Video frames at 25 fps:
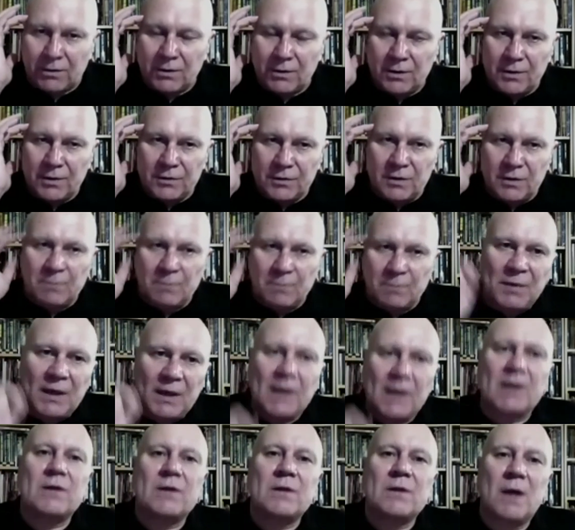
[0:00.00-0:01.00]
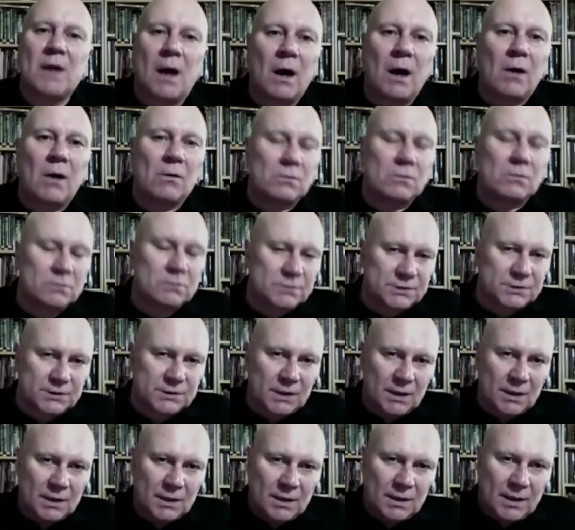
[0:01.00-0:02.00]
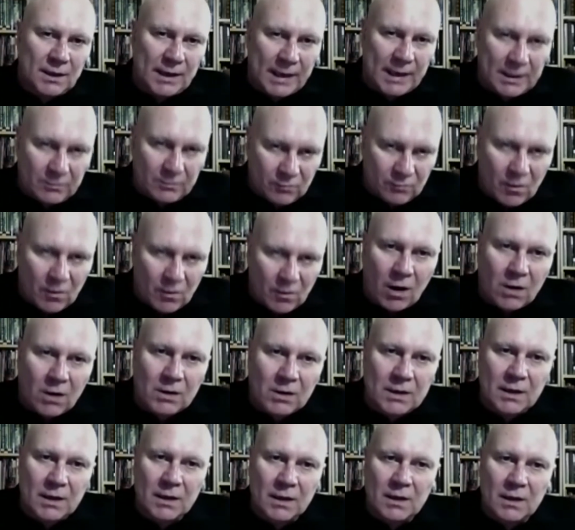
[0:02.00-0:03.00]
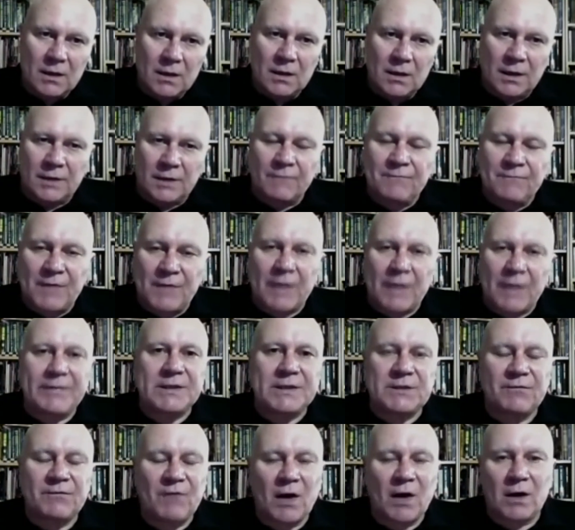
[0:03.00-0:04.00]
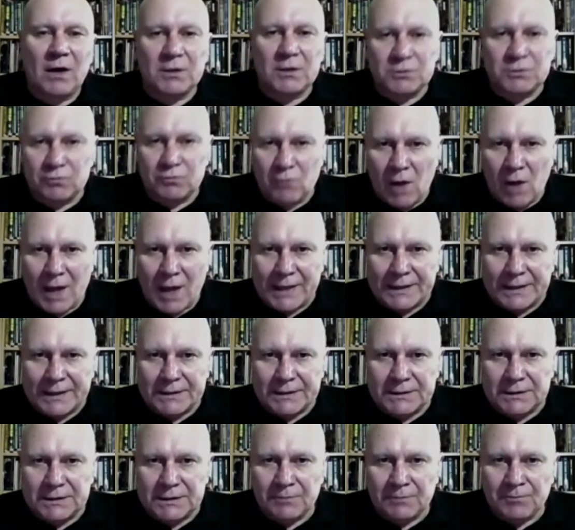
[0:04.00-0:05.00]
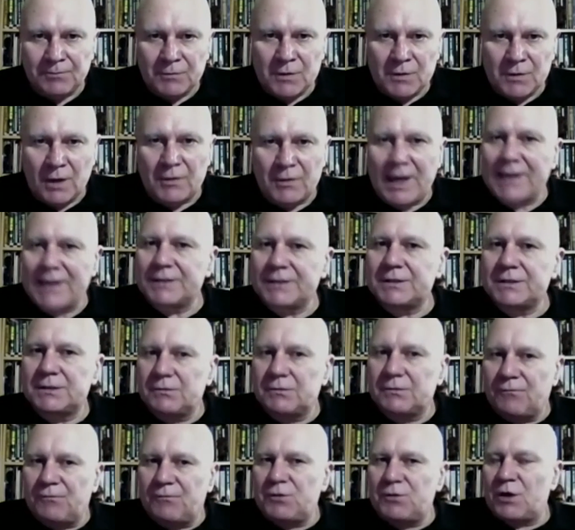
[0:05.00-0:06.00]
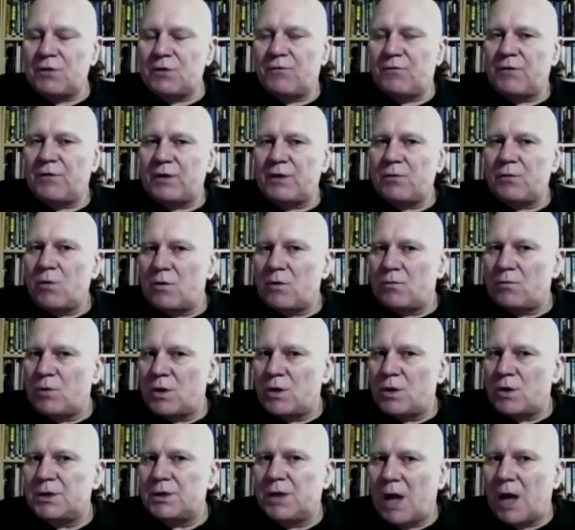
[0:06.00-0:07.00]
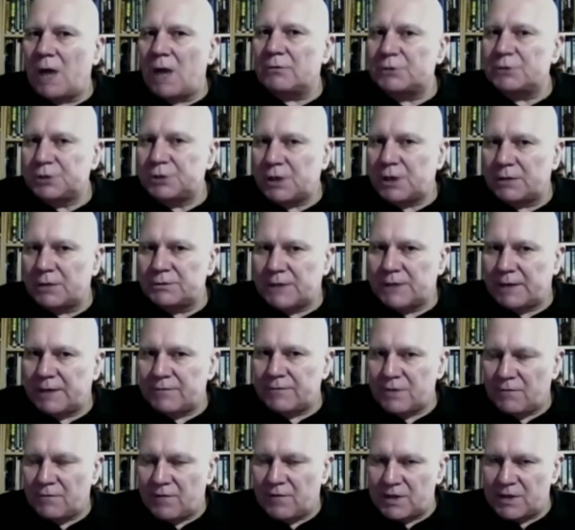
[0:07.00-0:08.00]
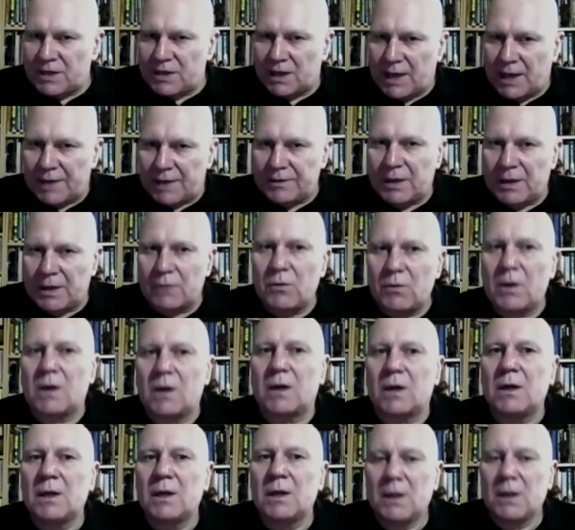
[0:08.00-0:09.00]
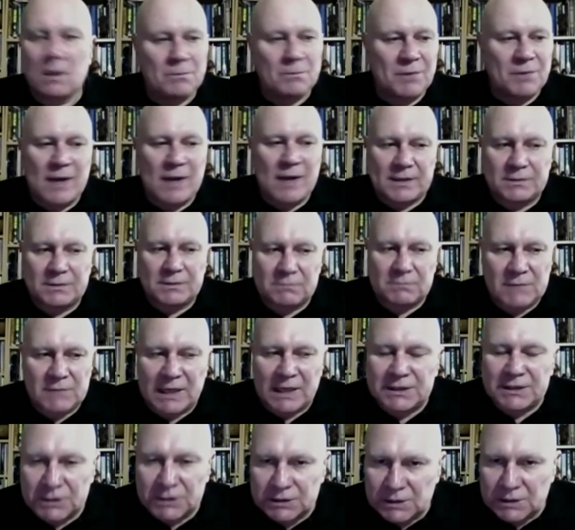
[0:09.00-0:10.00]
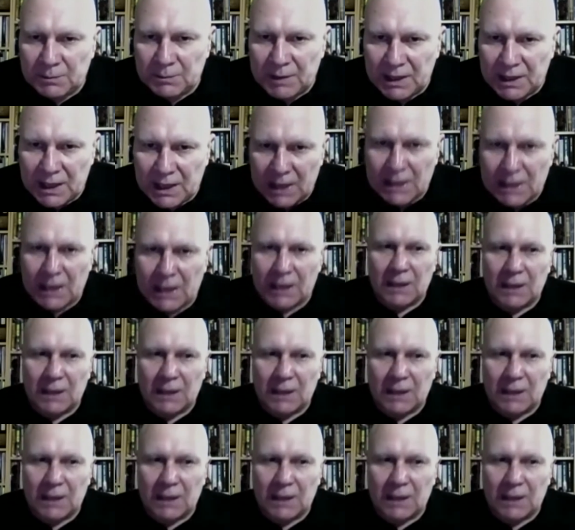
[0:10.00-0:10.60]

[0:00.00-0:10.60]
to pierce holes in rock at a very fast rate. So that just for the word go shows how sophisticated they were. But that's just the beginning.